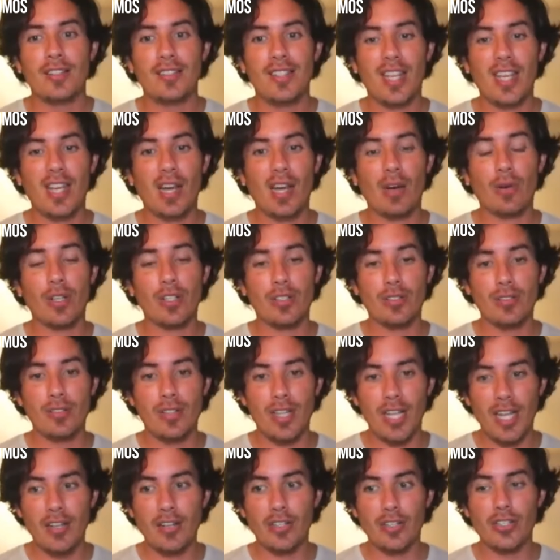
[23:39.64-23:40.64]
take our
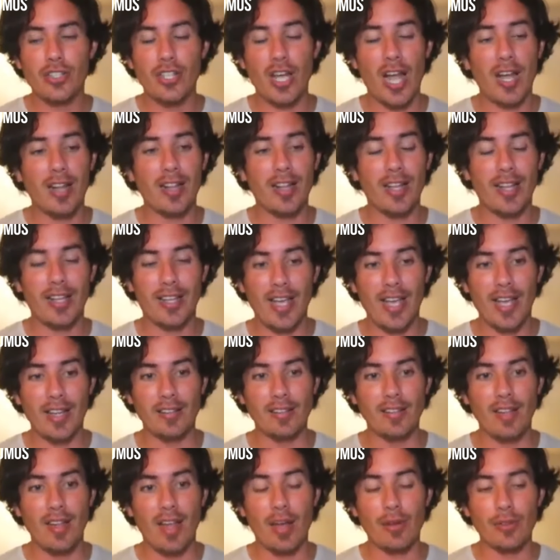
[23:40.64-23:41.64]
inner child
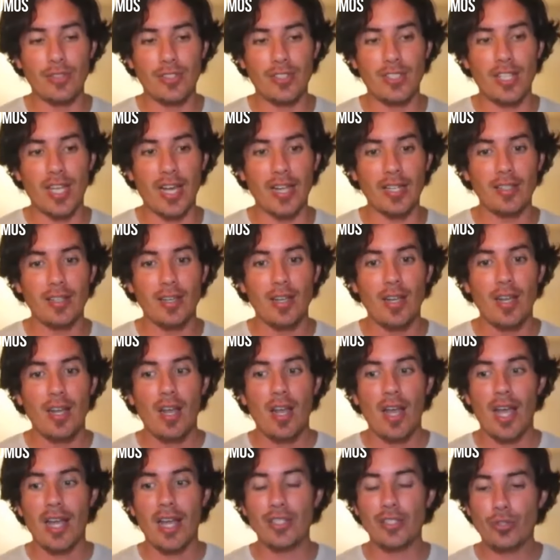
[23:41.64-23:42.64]
again outside
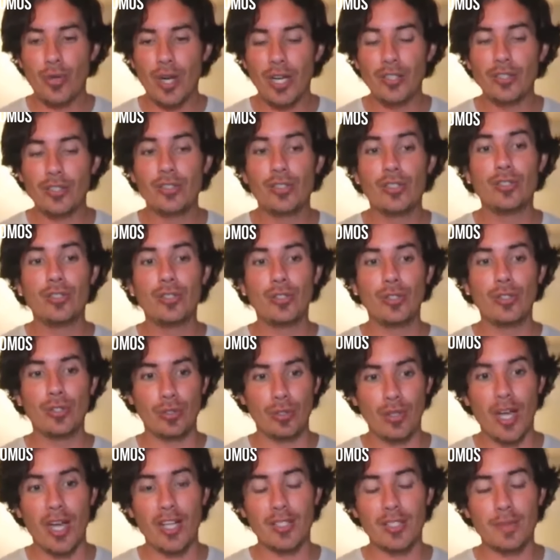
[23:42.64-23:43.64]
and try to
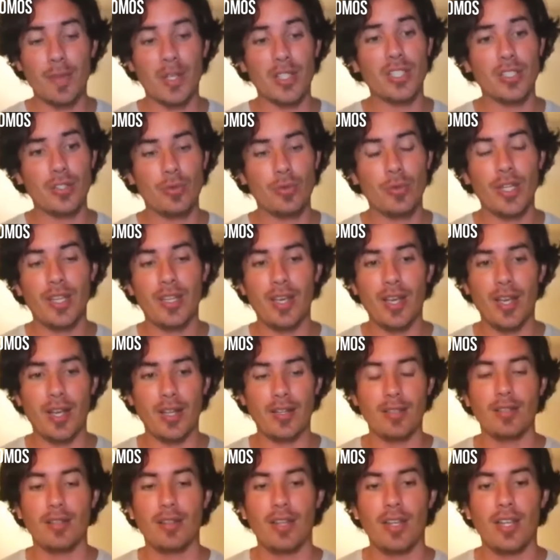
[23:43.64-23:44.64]
do as much as we
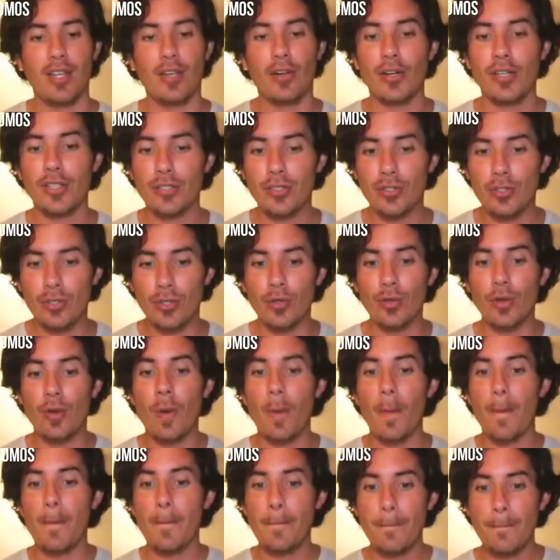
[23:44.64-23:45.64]
can in order to
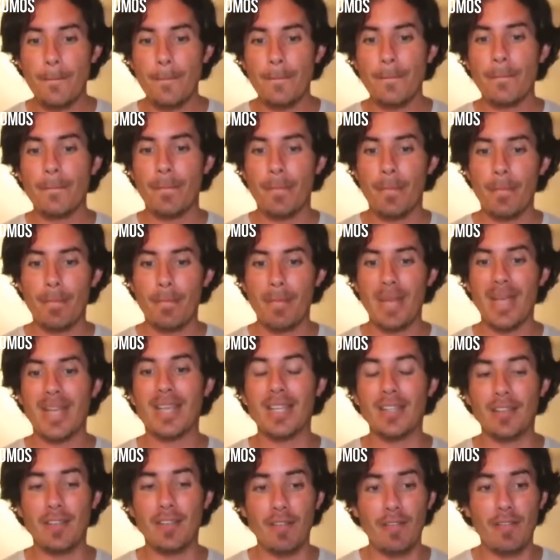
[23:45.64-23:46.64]

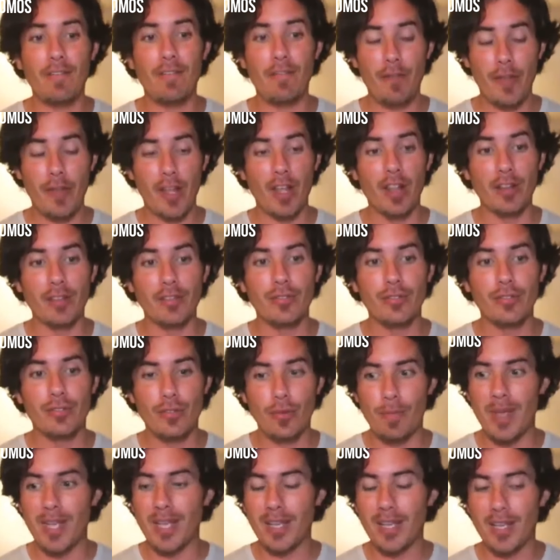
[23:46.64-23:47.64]
make it feel,
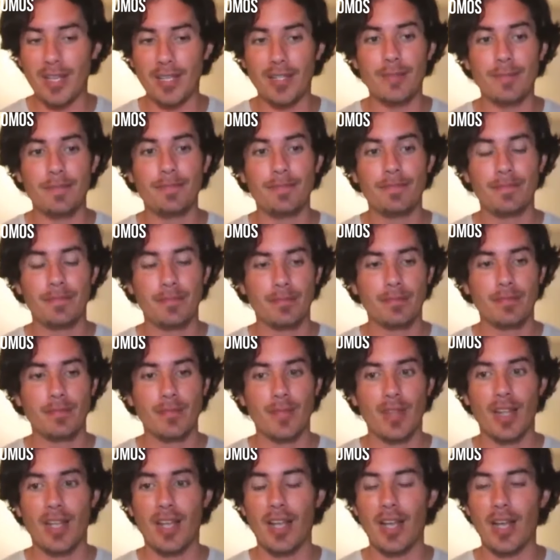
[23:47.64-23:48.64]
to make it,
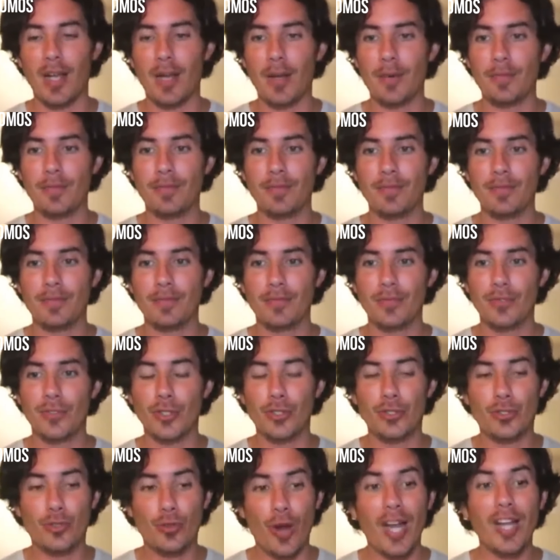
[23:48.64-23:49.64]
to
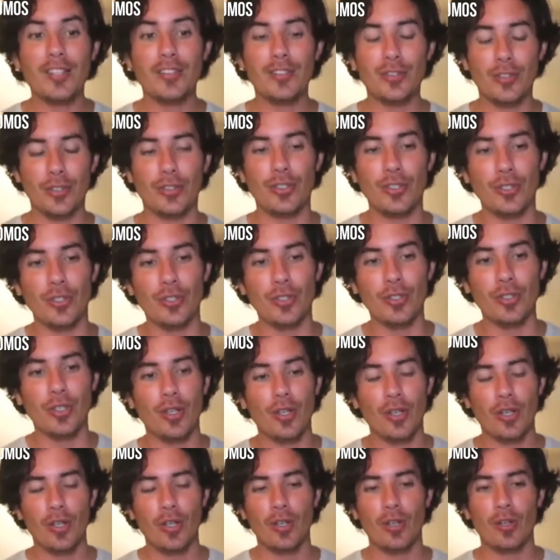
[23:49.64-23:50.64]
try to do
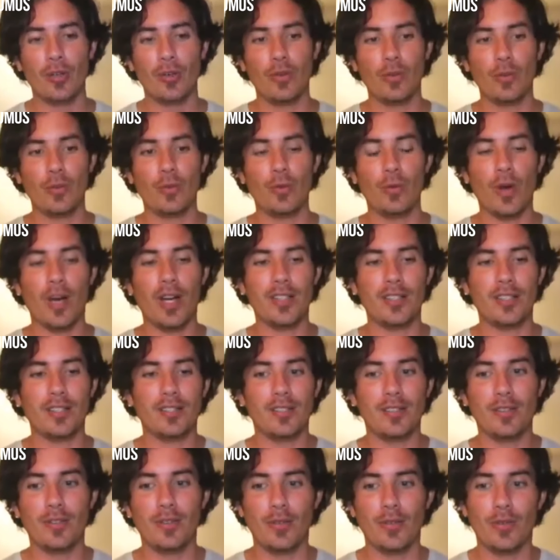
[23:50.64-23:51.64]

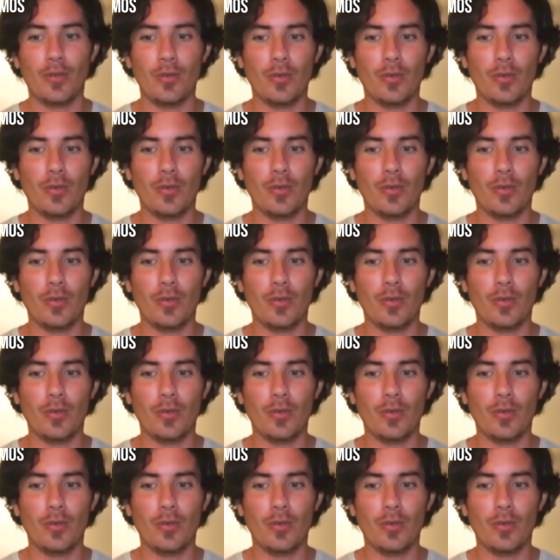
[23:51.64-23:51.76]
what